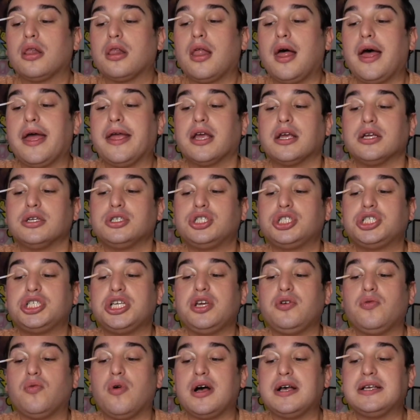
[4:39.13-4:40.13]
Like,
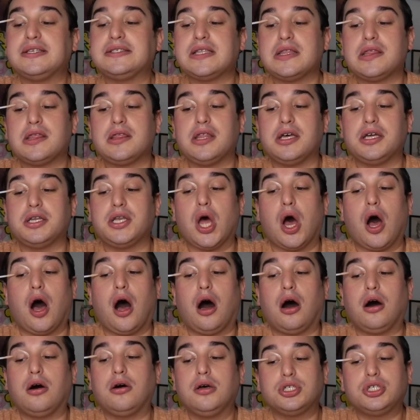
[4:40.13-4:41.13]
she was the
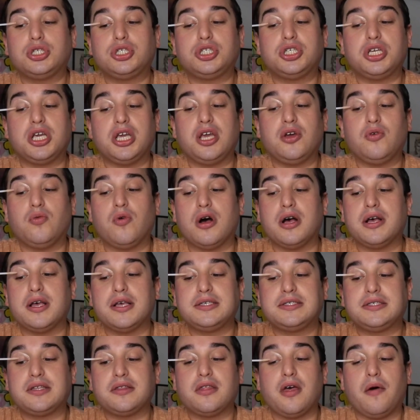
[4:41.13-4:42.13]
doll. She
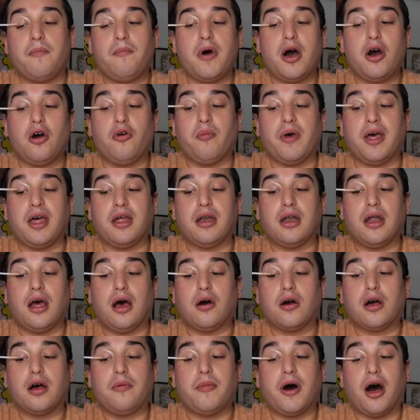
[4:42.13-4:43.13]
was the moment.
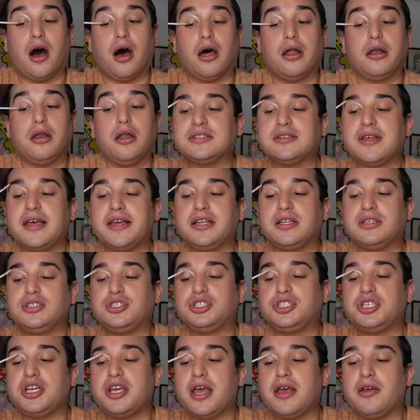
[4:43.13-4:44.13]
Now, come on. Like,
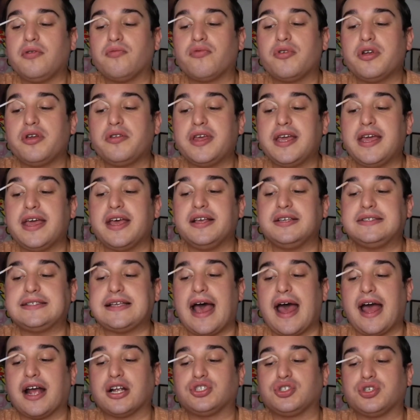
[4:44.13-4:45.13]
it really is
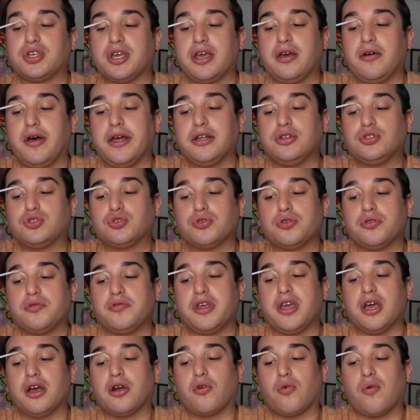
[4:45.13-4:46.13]
actually, like,
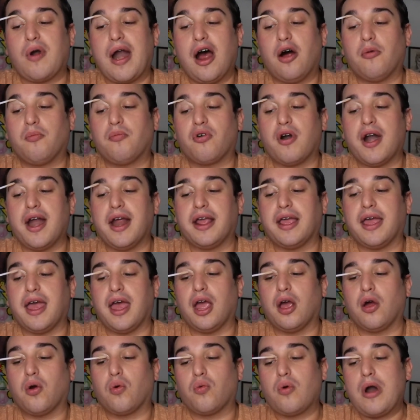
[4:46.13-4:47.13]
truly a
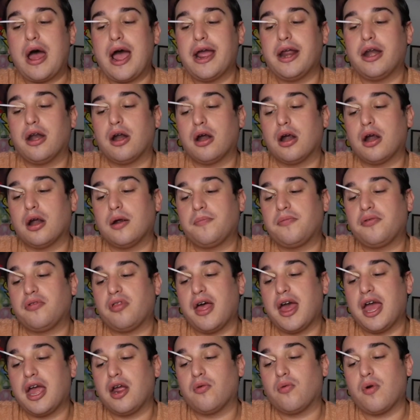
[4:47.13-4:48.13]
groundbreaking writer,
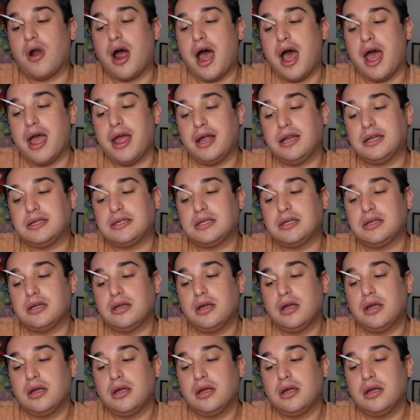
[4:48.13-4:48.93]
playwright,